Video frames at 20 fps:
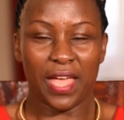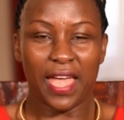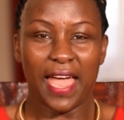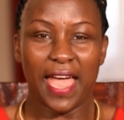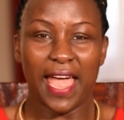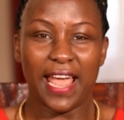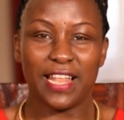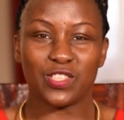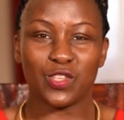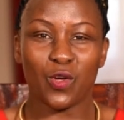
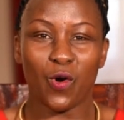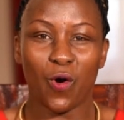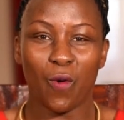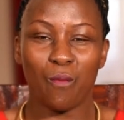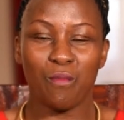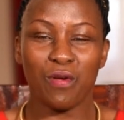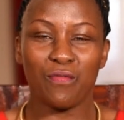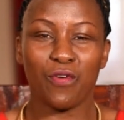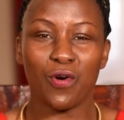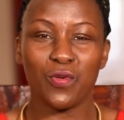And
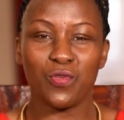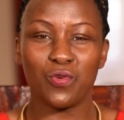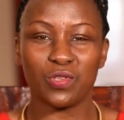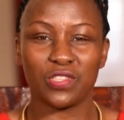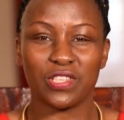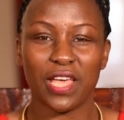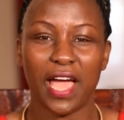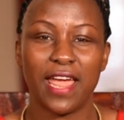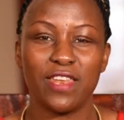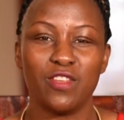so before you
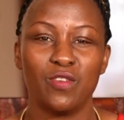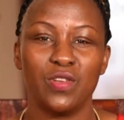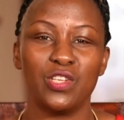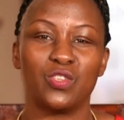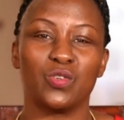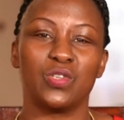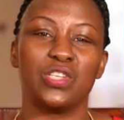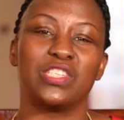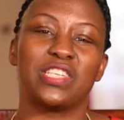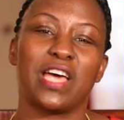sign, you need
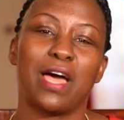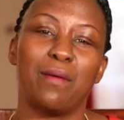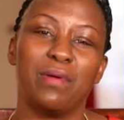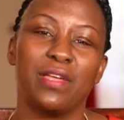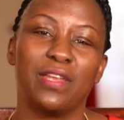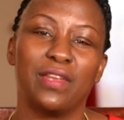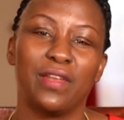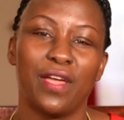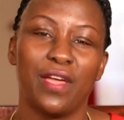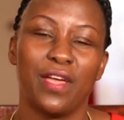to
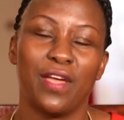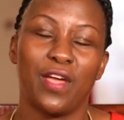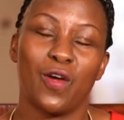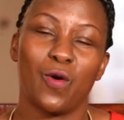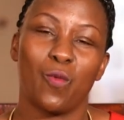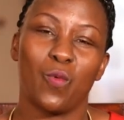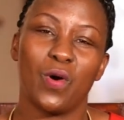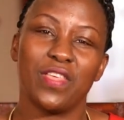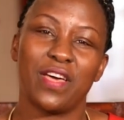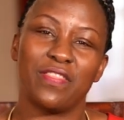determine
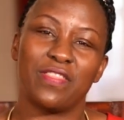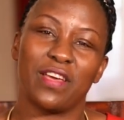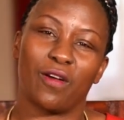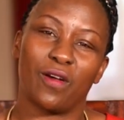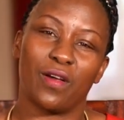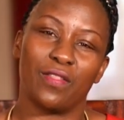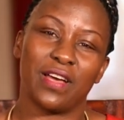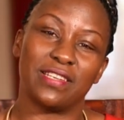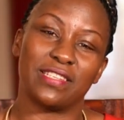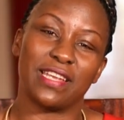whether
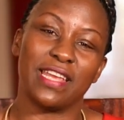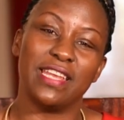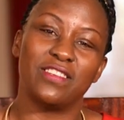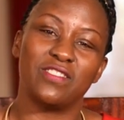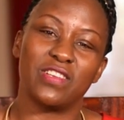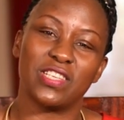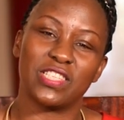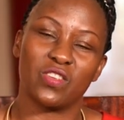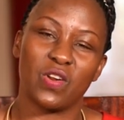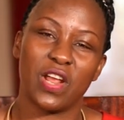that
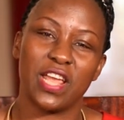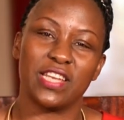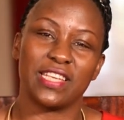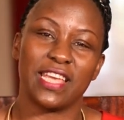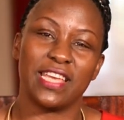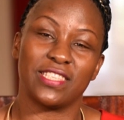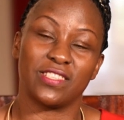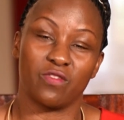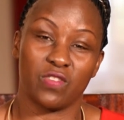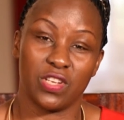interest rate
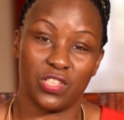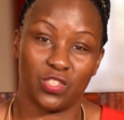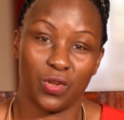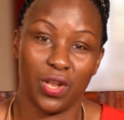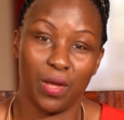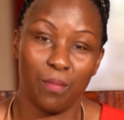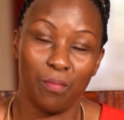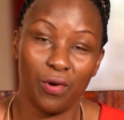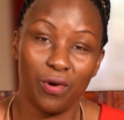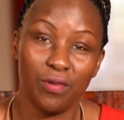is
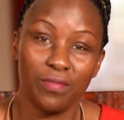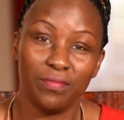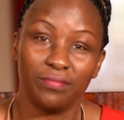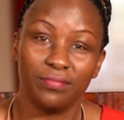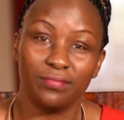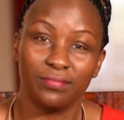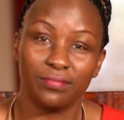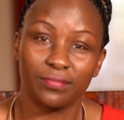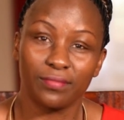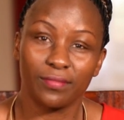reasonable.
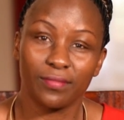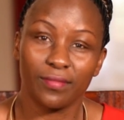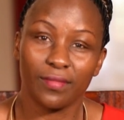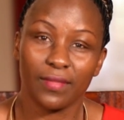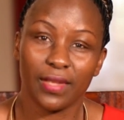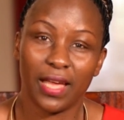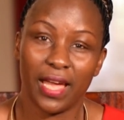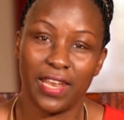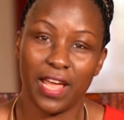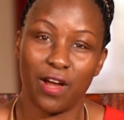
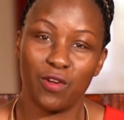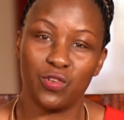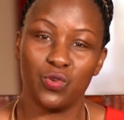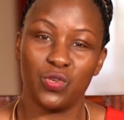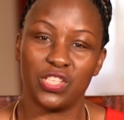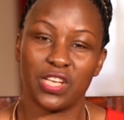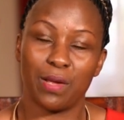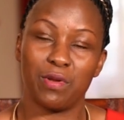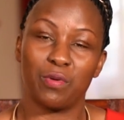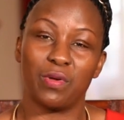And how do you
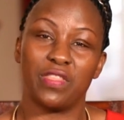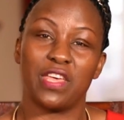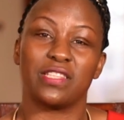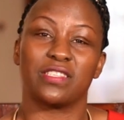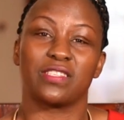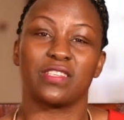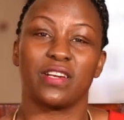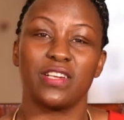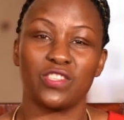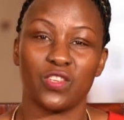determine whether
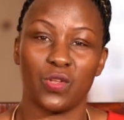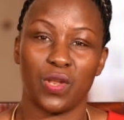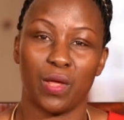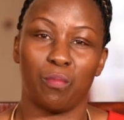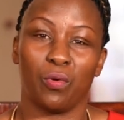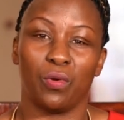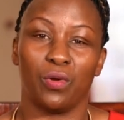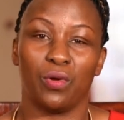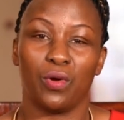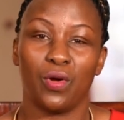it's
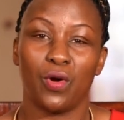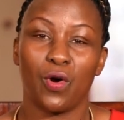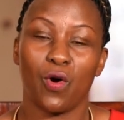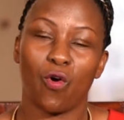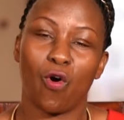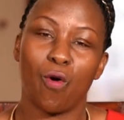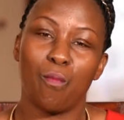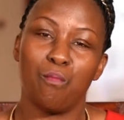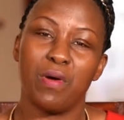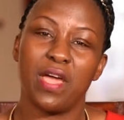reasonable?
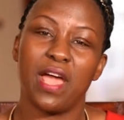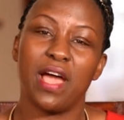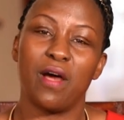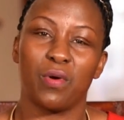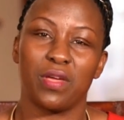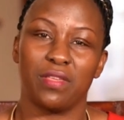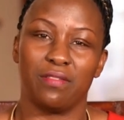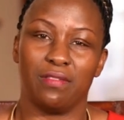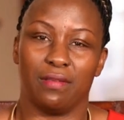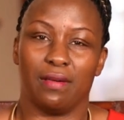Compare
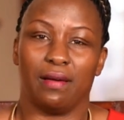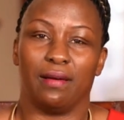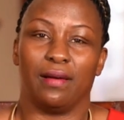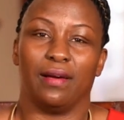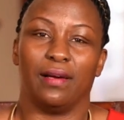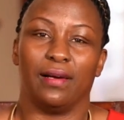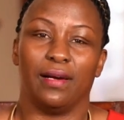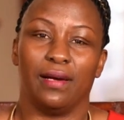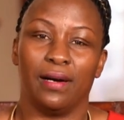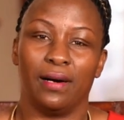with
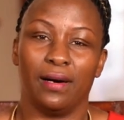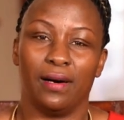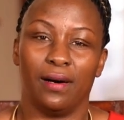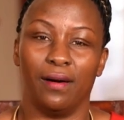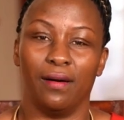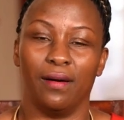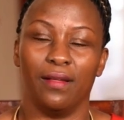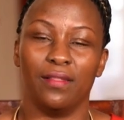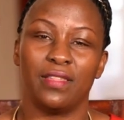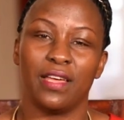
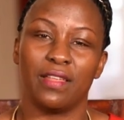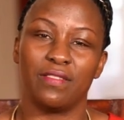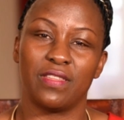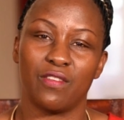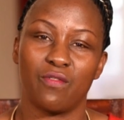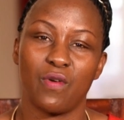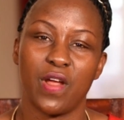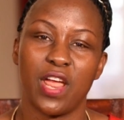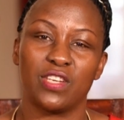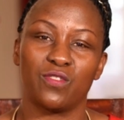the
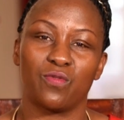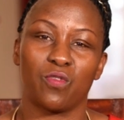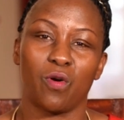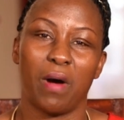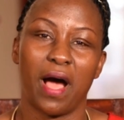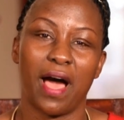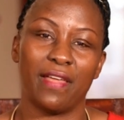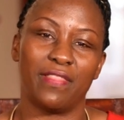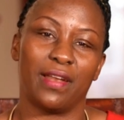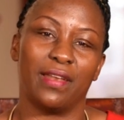rate
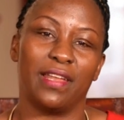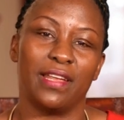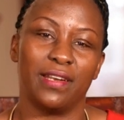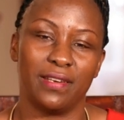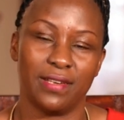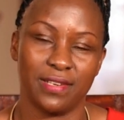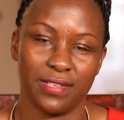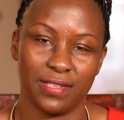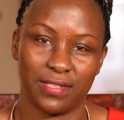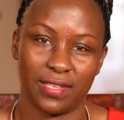from other
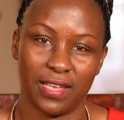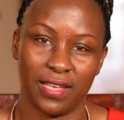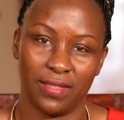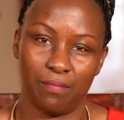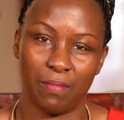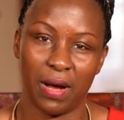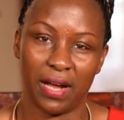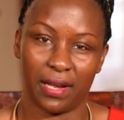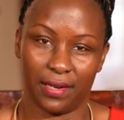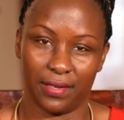lenders in the
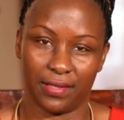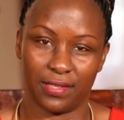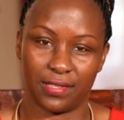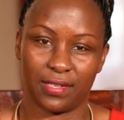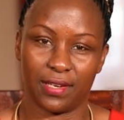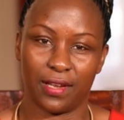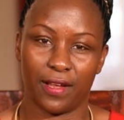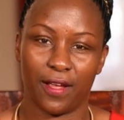market.